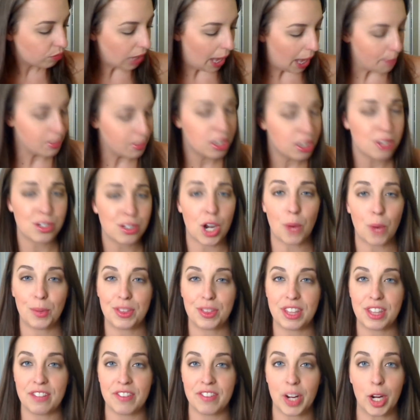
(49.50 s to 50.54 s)
I'm going to start
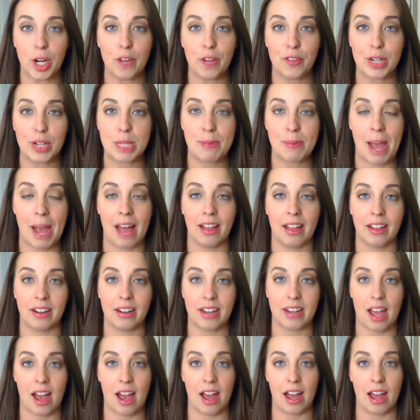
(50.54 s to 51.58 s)
with the very first
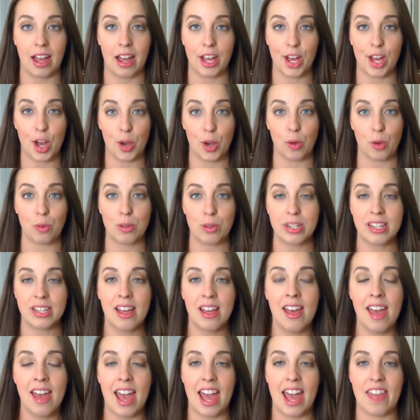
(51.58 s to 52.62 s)
palette I owned,
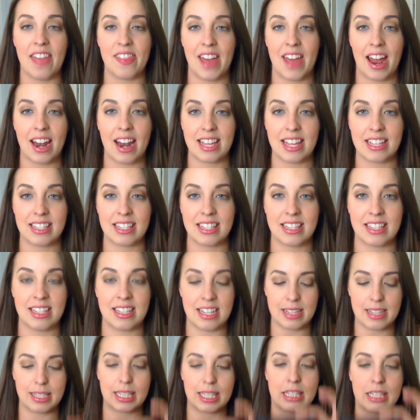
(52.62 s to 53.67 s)
and that is
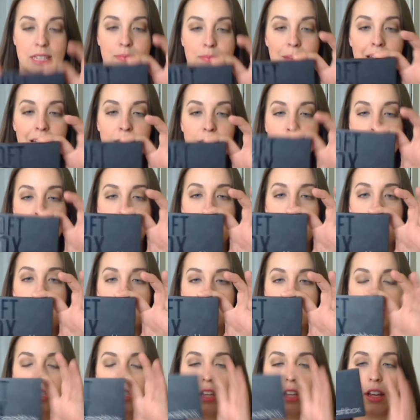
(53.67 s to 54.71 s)
the
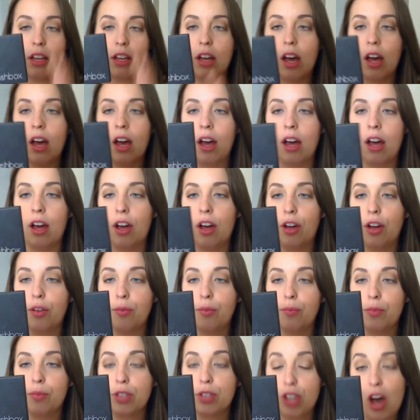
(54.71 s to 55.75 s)
Smashbox
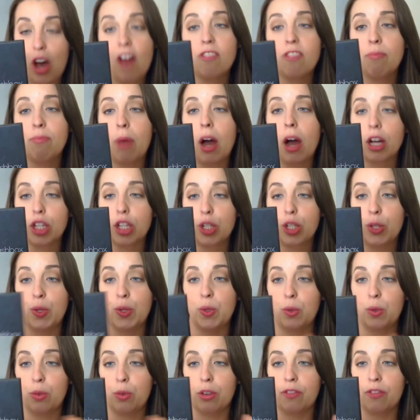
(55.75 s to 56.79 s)
Softbox
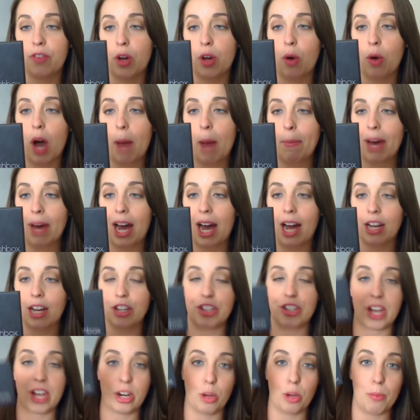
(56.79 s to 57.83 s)
2, the Photo Op
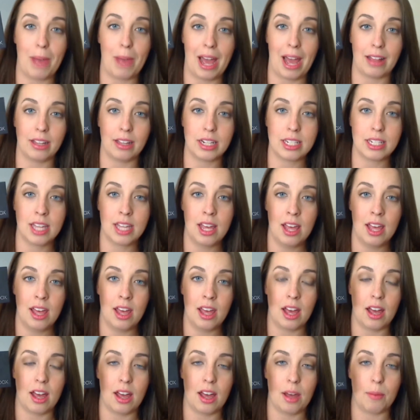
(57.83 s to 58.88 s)
eyeshadow palette.
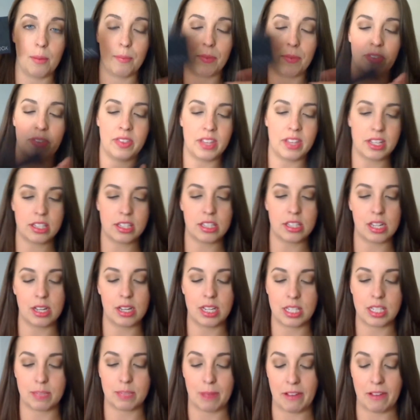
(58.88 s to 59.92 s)
This
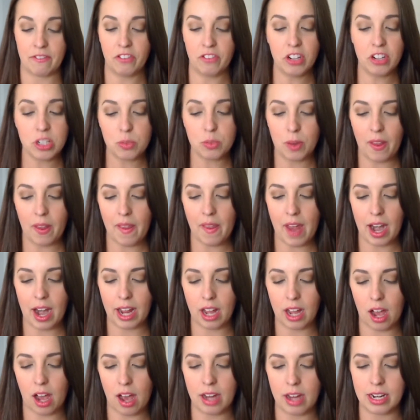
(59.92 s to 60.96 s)
is my first one that
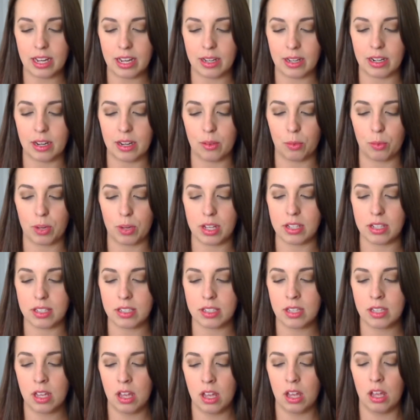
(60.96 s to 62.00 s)
I got, and it
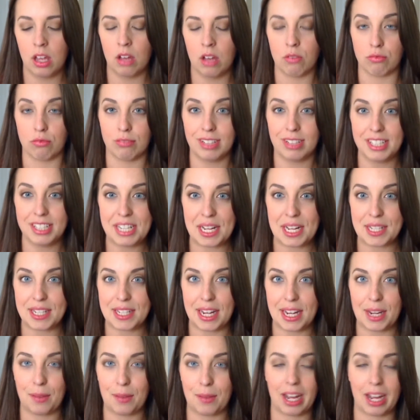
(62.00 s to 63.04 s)
was really
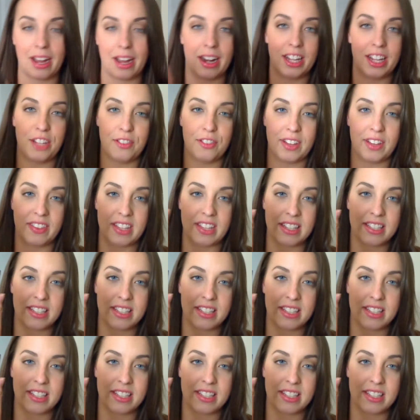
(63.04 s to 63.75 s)
exciting when I got it. You get these